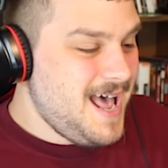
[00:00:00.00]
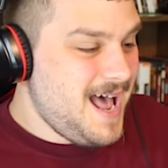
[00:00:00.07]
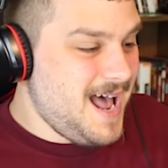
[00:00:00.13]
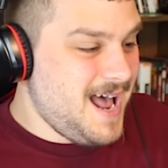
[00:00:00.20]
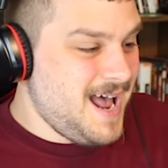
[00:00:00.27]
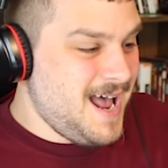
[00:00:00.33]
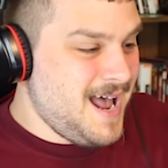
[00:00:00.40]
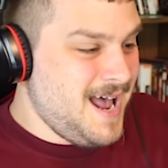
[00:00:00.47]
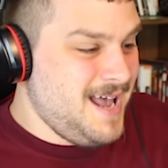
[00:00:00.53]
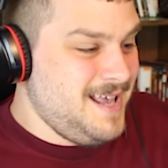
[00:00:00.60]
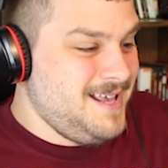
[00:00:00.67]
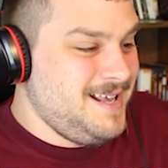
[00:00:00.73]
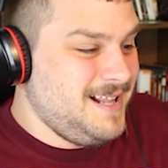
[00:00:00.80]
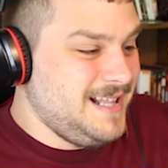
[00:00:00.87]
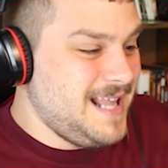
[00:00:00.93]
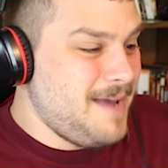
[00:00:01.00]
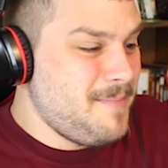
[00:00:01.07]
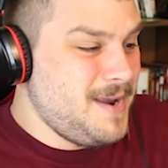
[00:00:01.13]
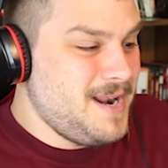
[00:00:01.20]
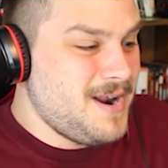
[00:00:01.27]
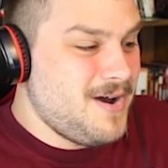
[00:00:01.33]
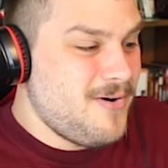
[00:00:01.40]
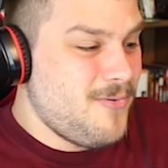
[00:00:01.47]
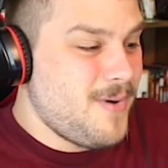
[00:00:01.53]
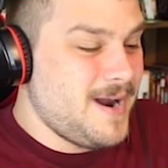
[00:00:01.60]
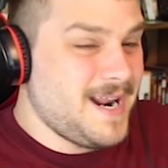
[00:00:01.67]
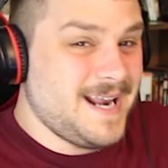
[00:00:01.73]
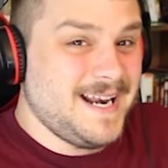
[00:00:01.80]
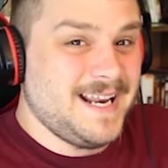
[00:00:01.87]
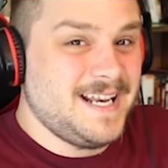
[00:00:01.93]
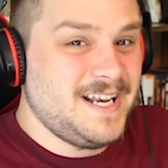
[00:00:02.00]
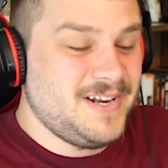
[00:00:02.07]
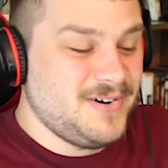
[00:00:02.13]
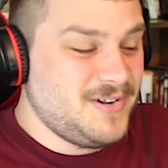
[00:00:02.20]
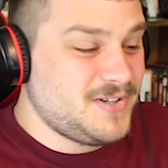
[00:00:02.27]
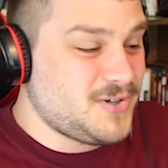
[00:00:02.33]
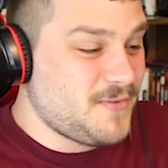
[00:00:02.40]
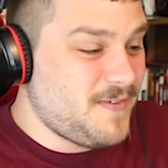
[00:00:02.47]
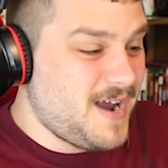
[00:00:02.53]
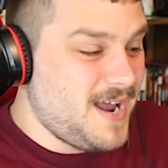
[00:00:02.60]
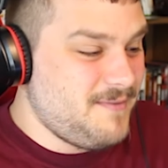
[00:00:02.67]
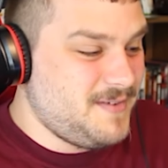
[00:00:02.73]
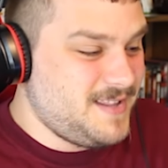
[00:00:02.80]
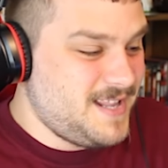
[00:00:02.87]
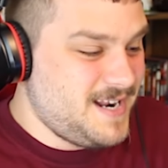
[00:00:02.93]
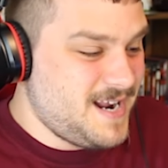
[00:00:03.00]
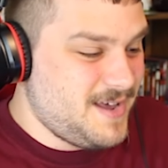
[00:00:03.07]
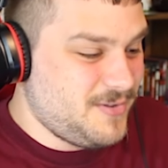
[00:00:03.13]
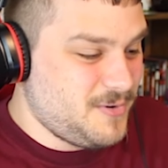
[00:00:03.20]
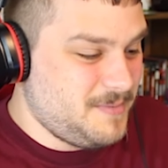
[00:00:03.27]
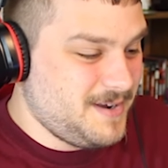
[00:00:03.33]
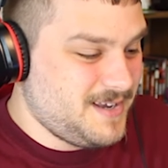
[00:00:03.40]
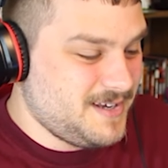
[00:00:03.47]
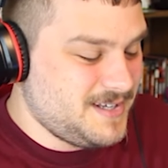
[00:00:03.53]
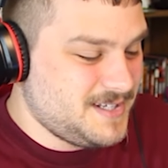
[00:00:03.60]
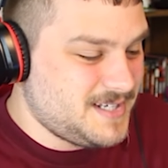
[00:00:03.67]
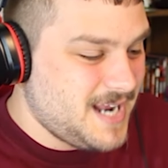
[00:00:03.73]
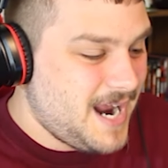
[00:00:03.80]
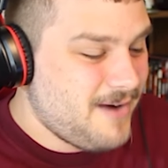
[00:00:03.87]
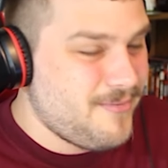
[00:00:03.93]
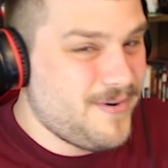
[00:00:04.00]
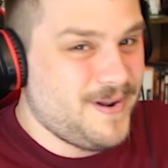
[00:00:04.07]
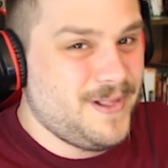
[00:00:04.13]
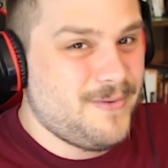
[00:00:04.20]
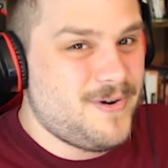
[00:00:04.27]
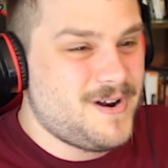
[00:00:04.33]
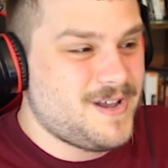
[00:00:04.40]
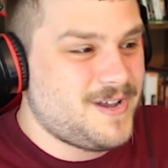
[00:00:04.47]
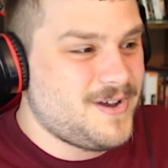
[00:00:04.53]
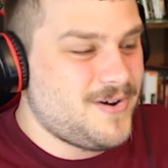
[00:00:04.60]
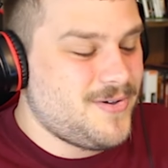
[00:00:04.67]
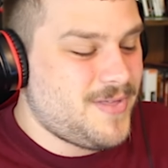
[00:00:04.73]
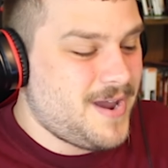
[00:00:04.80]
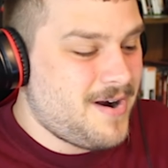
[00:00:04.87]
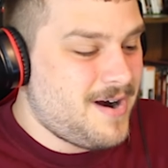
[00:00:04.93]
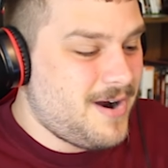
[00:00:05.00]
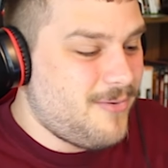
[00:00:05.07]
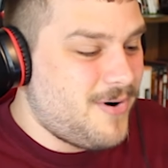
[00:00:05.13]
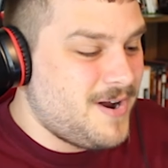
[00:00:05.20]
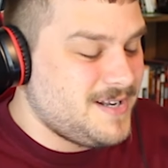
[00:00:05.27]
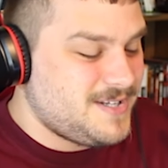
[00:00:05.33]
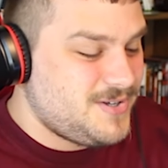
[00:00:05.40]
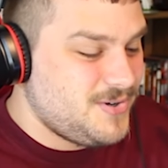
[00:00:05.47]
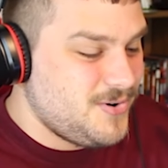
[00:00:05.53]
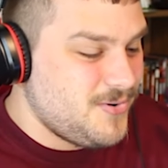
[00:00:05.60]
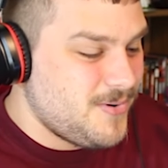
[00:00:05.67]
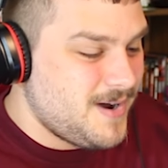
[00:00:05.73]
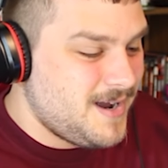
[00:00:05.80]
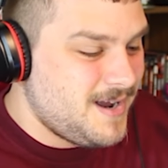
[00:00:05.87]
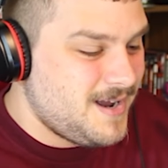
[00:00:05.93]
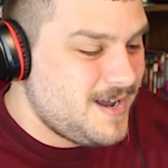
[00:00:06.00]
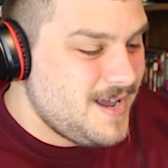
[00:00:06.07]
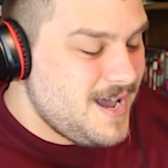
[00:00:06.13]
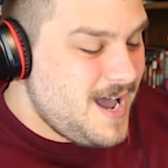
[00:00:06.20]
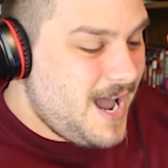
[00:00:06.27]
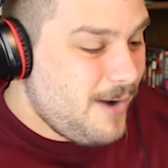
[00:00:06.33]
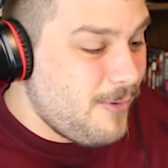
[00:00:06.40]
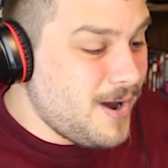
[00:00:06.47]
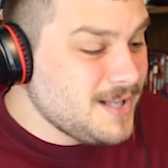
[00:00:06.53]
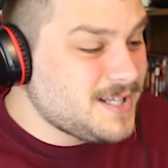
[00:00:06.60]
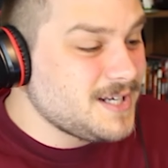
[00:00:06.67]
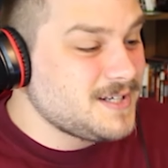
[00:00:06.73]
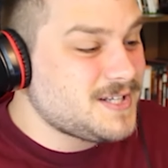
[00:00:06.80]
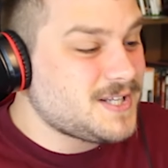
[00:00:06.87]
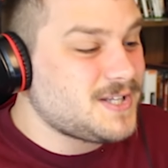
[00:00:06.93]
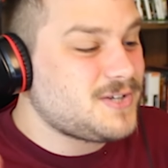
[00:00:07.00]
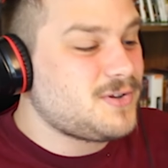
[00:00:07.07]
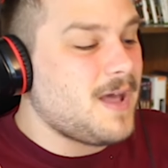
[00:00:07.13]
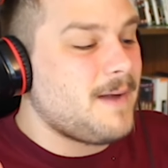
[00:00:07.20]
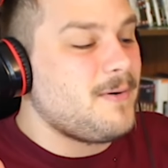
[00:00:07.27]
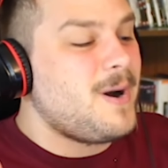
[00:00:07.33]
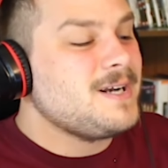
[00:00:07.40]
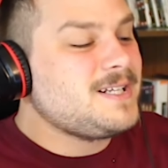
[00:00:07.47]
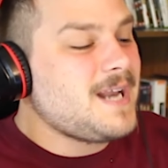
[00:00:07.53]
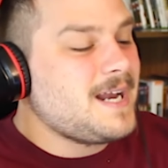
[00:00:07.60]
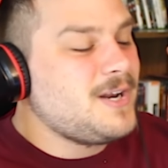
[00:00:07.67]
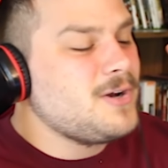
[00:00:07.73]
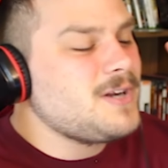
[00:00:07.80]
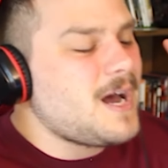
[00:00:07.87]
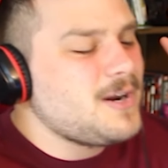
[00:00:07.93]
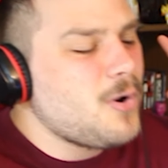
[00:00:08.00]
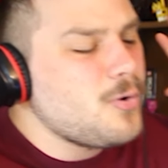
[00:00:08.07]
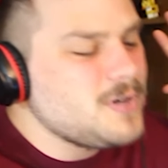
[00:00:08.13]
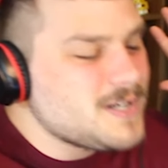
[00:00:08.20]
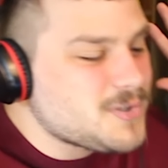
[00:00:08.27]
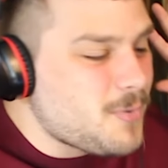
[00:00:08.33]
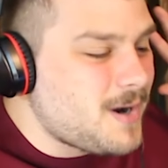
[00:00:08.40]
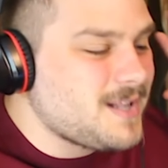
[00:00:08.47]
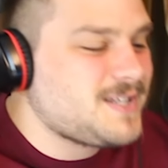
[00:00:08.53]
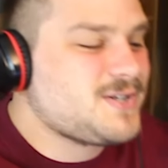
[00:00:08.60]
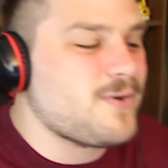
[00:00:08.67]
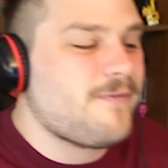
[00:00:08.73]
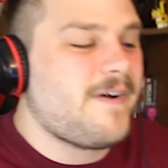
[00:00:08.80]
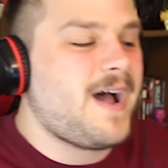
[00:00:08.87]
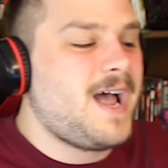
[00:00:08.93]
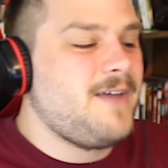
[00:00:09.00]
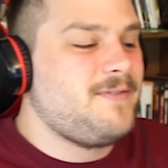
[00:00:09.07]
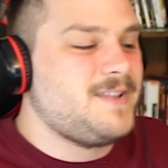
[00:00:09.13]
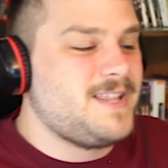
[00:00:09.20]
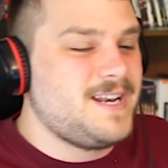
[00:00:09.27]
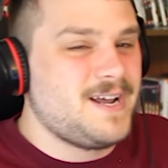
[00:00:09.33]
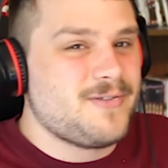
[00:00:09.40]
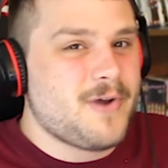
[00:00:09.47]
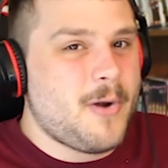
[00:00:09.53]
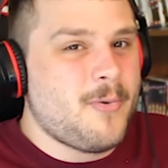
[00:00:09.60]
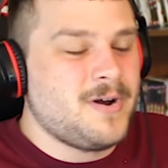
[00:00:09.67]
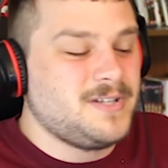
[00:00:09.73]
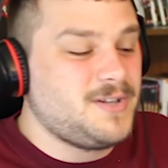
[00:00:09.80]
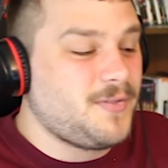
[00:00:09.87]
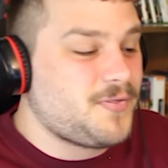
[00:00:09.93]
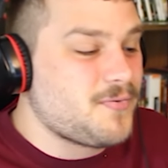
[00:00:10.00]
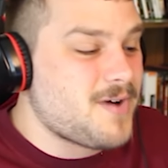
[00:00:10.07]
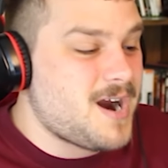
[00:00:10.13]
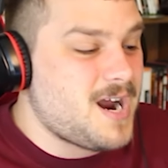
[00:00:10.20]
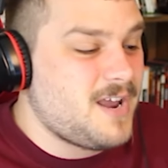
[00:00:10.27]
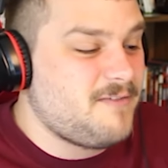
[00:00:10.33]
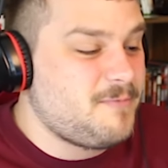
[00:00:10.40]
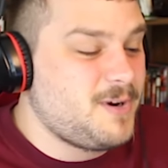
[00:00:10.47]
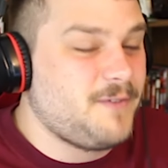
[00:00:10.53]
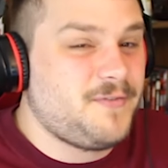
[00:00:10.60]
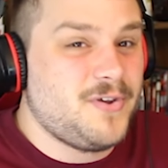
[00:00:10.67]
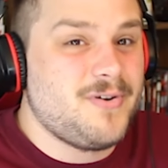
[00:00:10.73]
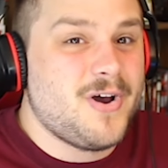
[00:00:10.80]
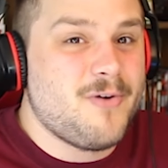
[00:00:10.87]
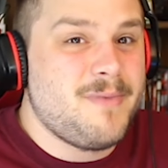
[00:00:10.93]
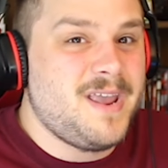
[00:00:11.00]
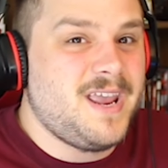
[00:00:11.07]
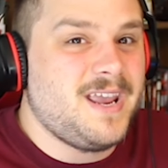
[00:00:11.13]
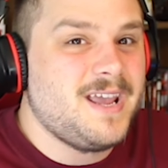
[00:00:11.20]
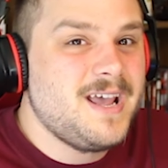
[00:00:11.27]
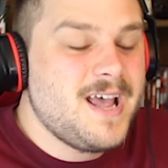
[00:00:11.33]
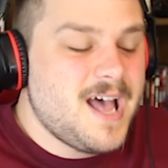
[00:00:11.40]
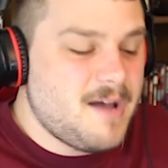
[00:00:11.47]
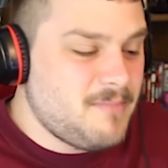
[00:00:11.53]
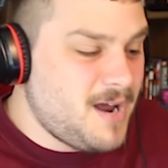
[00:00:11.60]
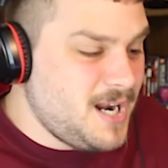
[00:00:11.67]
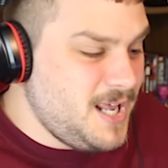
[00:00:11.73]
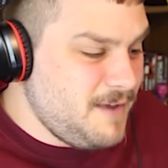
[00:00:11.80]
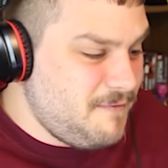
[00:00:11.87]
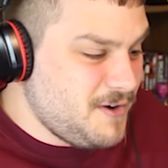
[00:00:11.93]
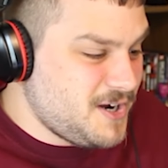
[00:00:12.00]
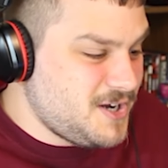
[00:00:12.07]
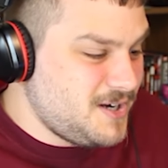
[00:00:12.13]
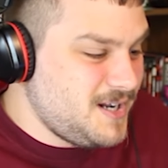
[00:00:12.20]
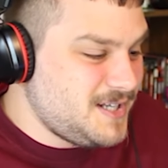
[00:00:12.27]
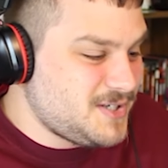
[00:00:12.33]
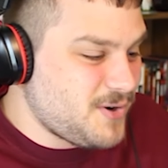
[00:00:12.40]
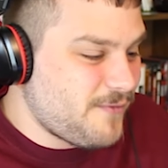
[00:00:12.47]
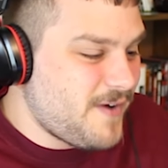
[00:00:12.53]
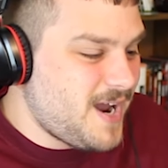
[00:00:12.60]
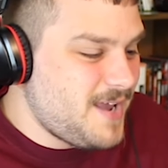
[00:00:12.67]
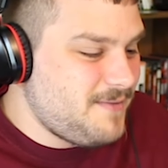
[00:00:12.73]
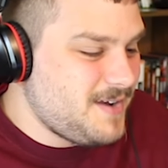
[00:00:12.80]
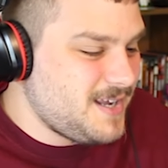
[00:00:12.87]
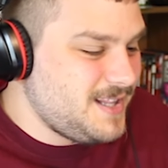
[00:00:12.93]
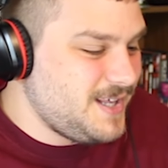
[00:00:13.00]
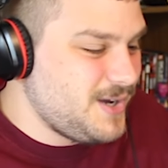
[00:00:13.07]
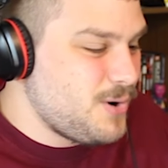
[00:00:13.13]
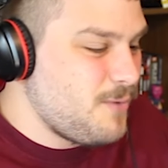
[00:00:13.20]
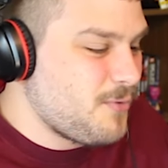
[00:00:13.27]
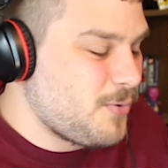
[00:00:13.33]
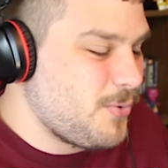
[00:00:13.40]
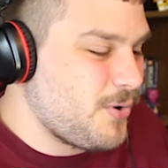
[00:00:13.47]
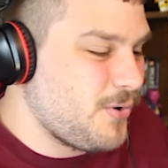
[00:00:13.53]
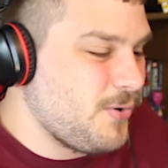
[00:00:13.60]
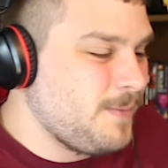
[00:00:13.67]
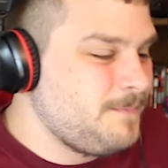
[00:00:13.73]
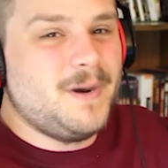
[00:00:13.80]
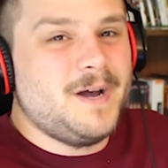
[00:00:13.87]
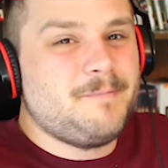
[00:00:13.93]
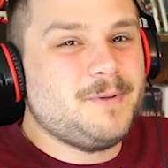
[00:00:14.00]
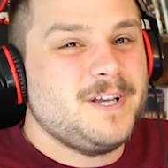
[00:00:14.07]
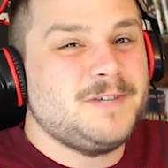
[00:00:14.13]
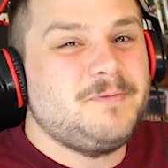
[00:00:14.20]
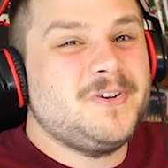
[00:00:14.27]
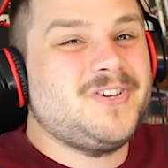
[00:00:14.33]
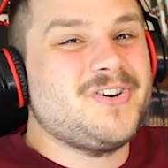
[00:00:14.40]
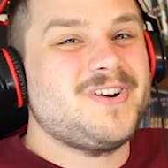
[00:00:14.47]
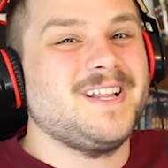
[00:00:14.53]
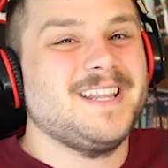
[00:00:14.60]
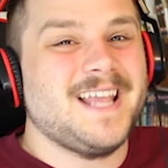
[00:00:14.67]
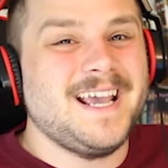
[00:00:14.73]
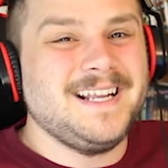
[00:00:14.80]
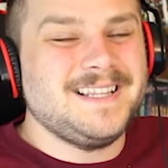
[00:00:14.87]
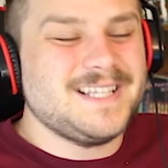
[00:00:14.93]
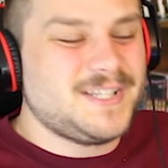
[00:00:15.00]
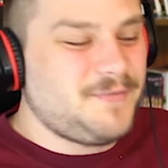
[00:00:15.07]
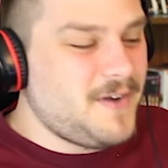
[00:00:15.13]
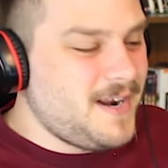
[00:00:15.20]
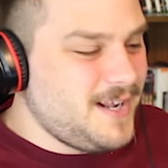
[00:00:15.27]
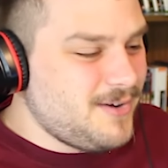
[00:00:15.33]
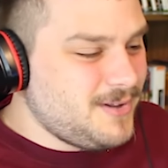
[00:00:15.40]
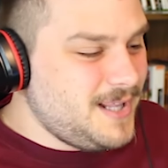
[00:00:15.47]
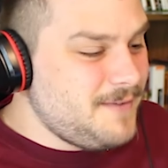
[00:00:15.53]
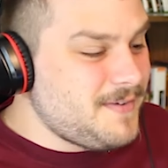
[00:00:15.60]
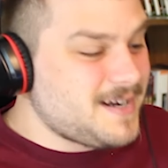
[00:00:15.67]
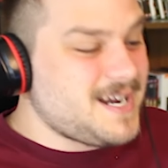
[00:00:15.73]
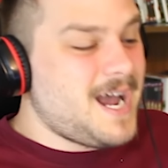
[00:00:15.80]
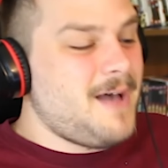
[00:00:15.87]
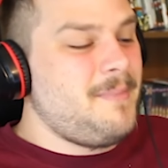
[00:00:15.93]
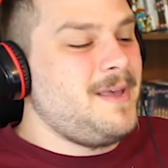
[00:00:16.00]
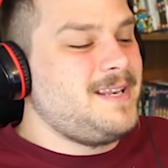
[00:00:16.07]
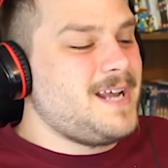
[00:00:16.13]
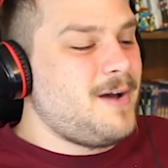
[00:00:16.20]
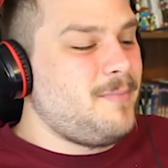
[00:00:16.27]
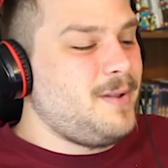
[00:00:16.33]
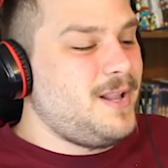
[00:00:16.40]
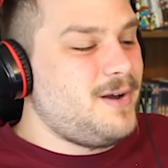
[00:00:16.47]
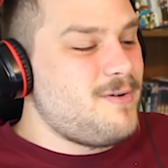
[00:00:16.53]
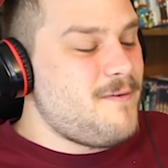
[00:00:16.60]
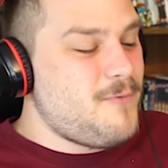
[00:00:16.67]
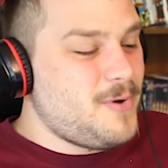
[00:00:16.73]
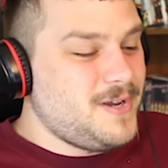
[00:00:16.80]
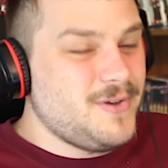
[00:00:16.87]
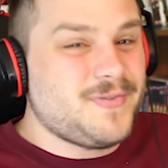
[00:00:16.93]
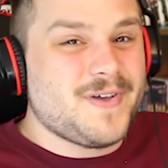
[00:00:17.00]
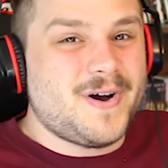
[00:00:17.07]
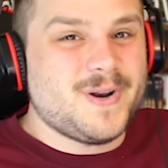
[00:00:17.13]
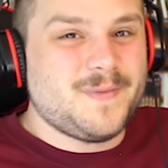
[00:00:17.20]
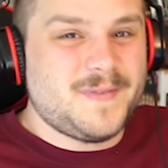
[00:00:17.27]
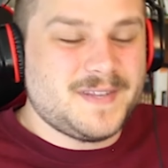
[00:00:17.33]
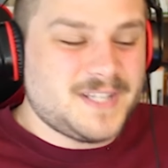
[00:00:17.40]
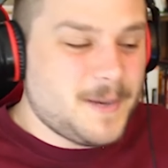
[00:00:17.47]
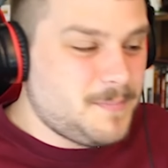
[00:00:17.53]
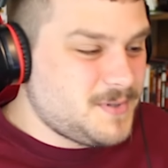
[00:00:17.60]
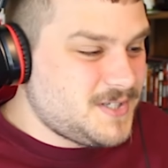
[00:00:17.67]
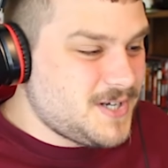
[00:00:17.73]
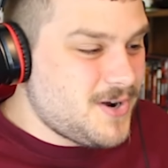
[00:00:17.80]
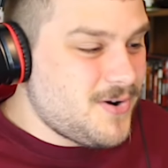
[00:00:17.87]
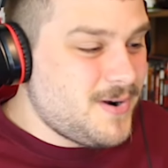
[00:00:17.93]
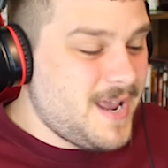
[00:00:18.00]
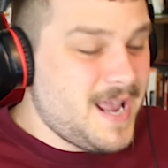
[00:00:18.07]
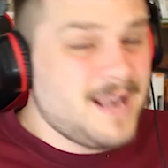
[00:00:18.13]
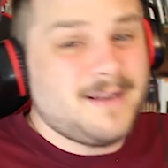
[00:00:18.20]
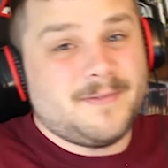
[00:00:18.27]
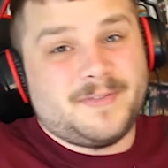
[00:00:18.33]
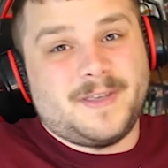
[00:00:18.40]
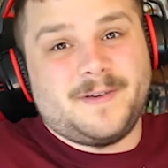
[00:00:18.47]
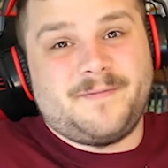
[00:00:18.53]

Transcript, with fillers: Let me know what I need to do to survive in the Nether, because I really want to go there. I want to, I don't just want to survive in the Nether. I want to thrive. But if you know me, I'm not even good at surviving in the overworld. But please be sure to like this video. Leave a comment down below of what you thought of this episode and of